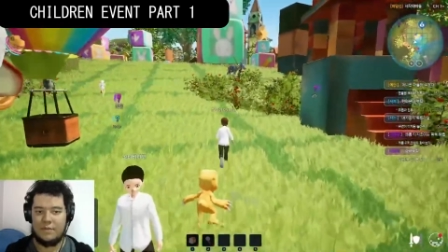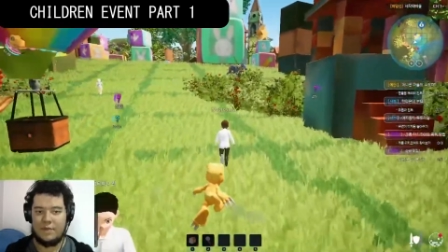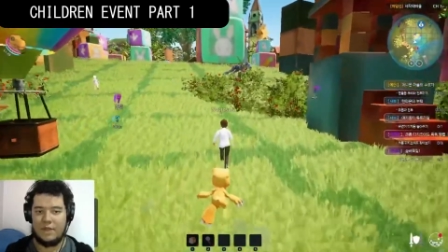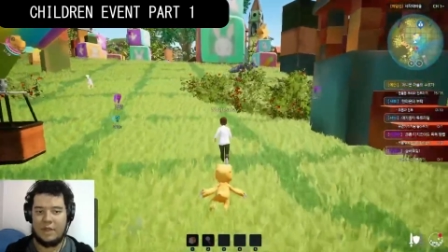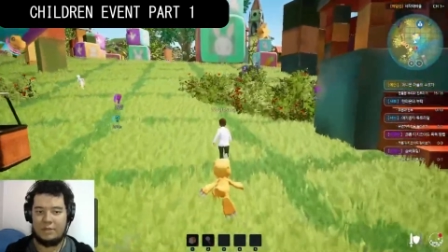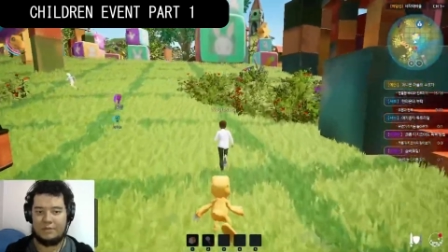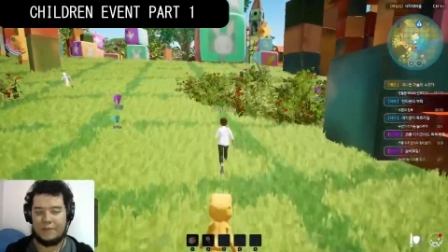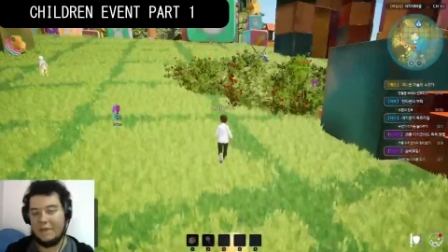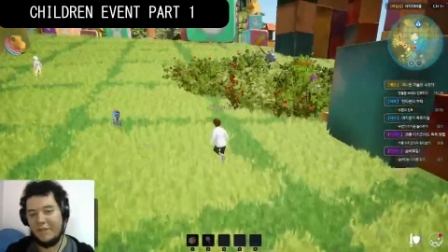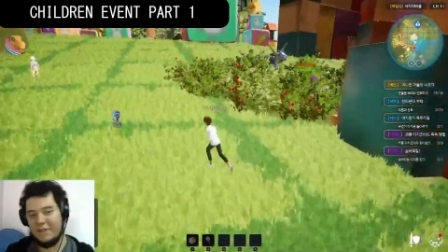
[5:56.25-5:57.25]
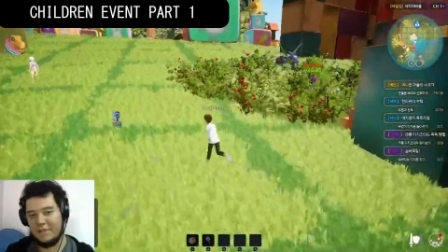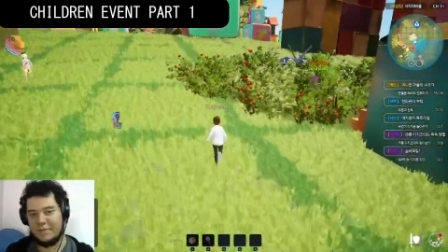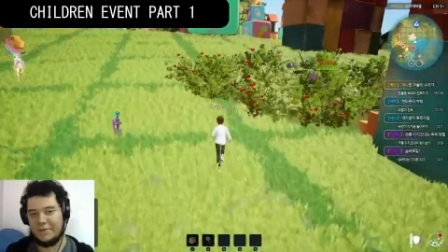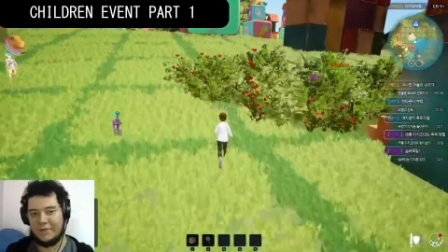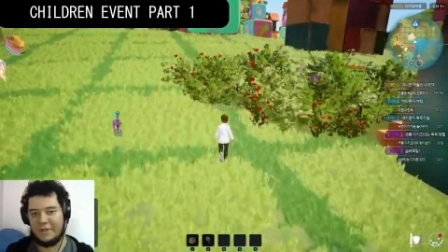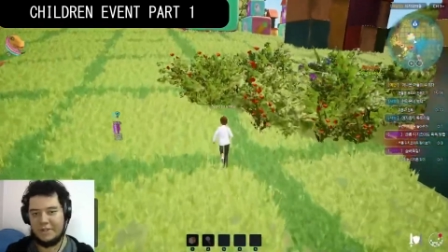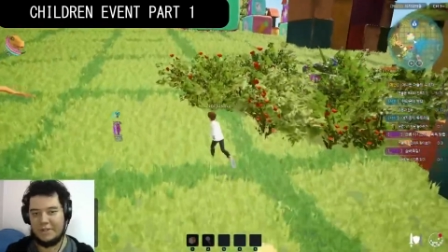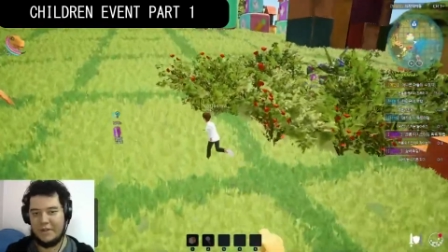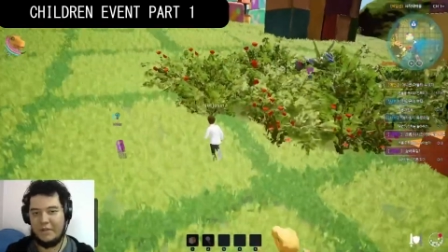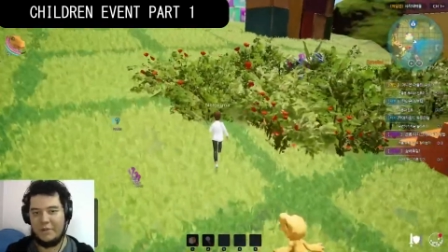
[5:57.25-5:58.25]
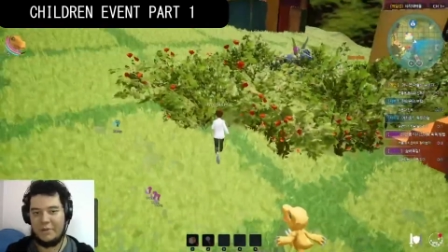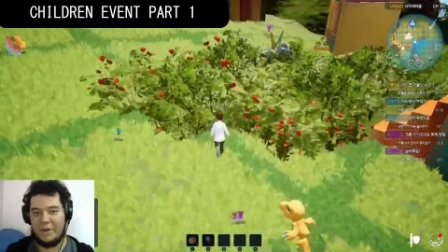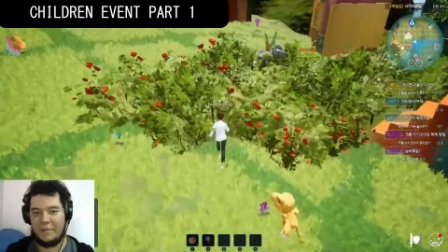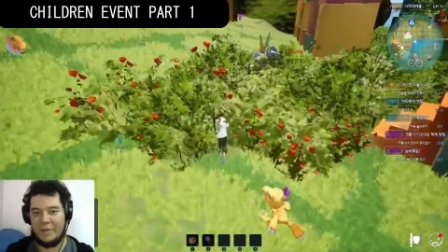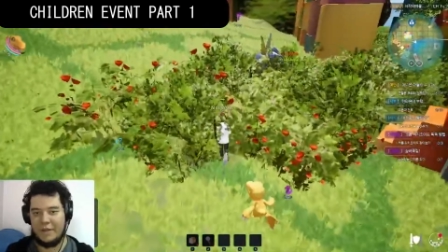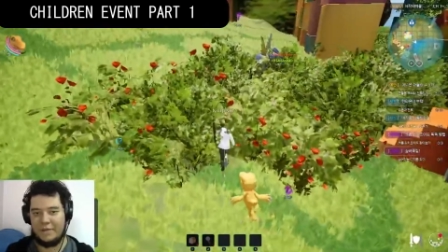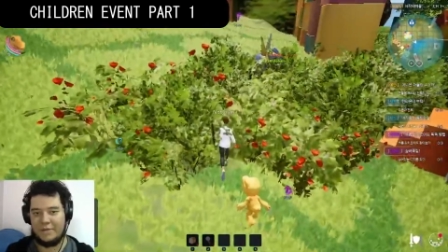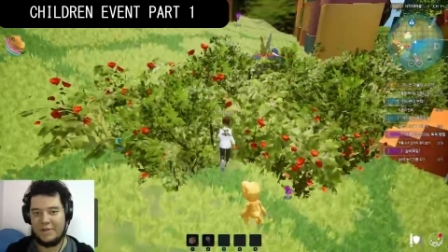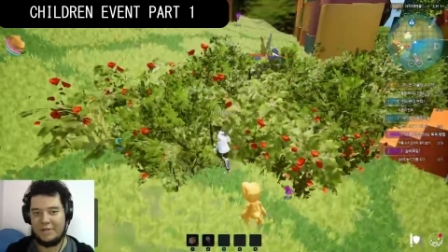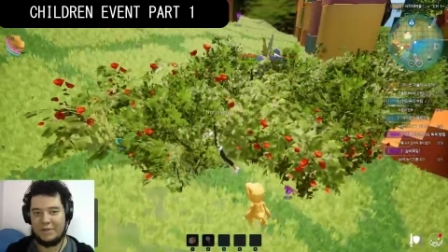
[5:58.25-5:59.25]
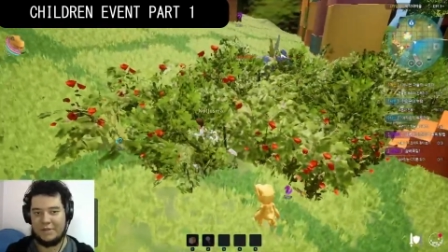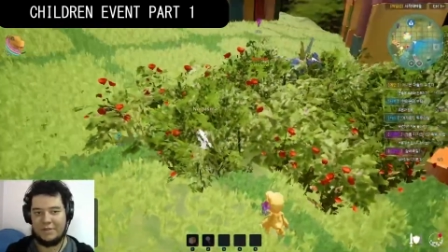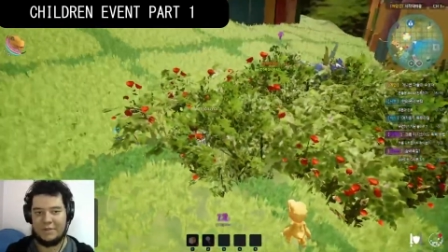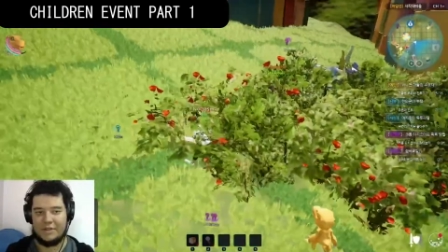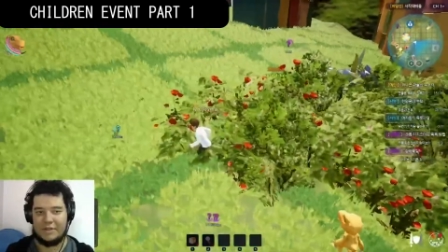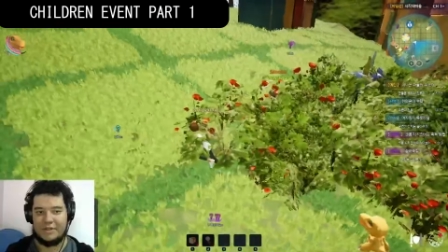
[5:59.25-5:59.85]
And now, I've done this before, so I will not make you suffer through this.